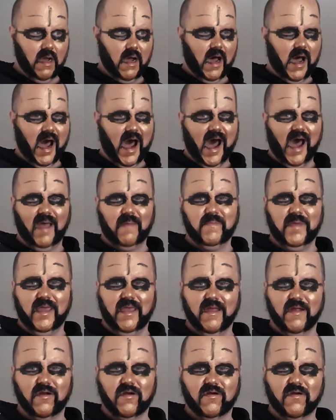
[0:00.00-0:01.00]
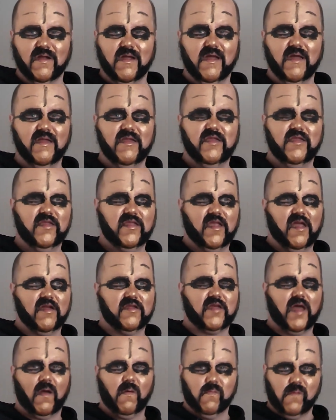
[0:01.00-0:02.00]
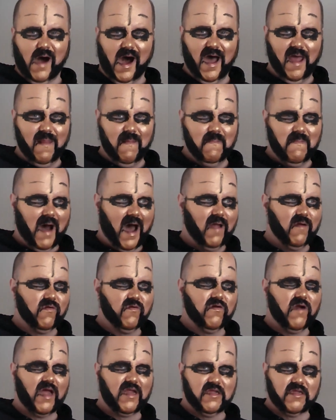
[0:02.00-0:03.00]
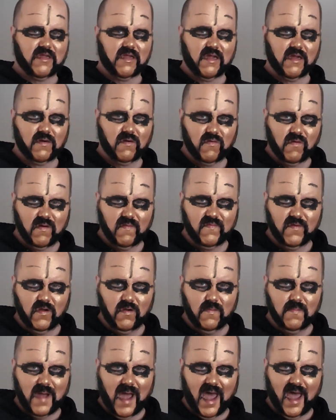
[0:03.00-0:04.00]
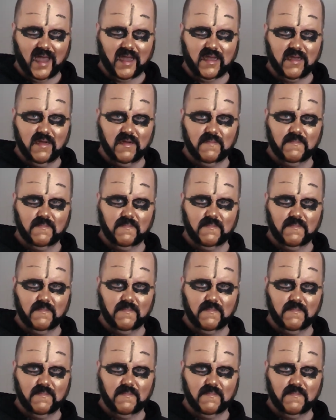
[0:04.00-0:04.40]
I'm here because I want my wrestling review back.